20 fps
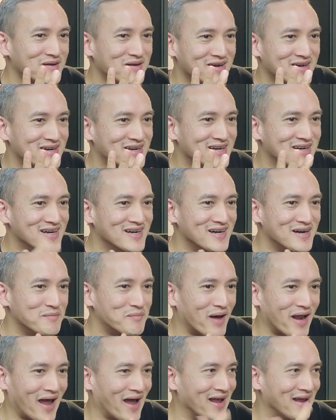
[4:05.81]

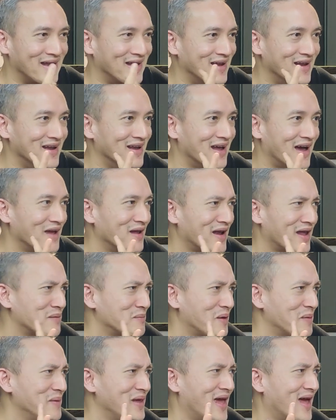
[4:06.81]
But I didn't. I
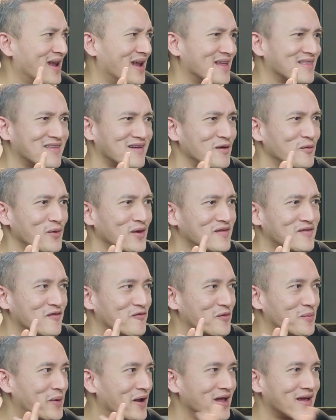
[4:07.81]
maybe had 3 weeks of
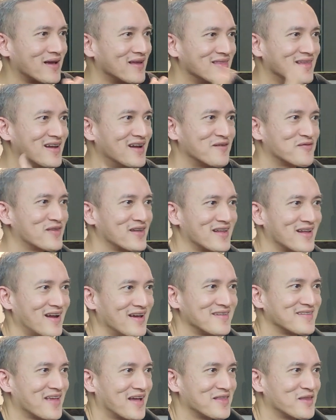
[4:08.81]
a break, and then after that, I
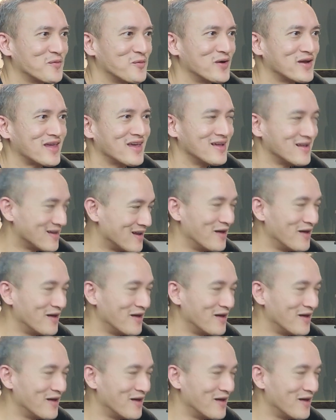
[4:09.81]
started working.